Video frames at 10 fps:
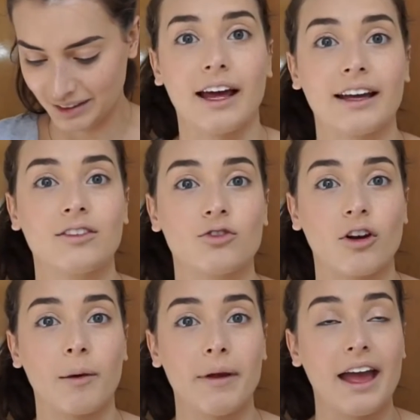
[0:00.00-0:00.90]
I
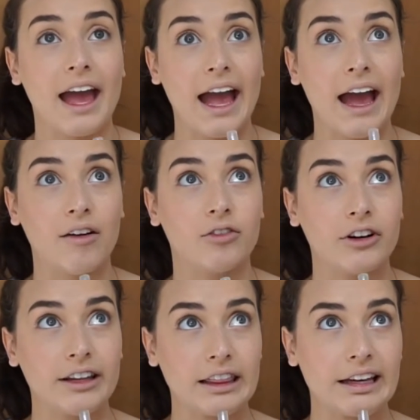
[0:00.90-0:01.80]
drop
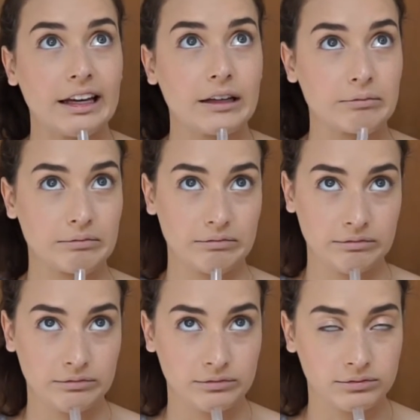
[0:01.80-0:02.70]
everything
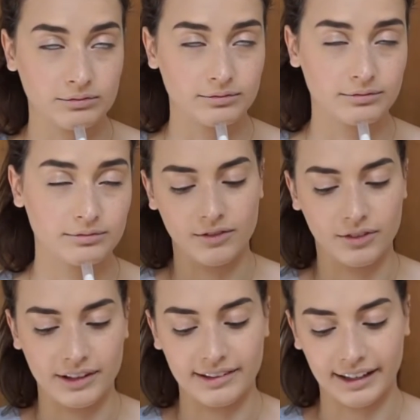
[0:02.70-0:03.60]

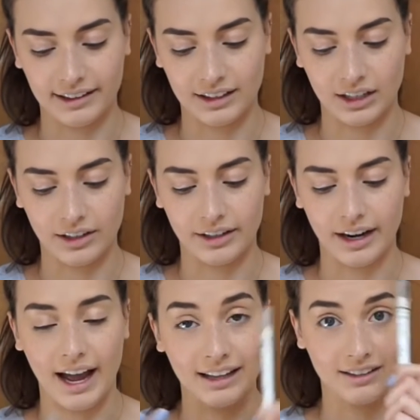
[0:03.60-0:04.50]
for the second
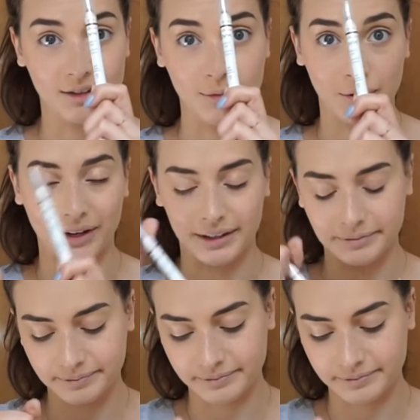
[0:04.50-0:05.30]
color, Iced Mocha.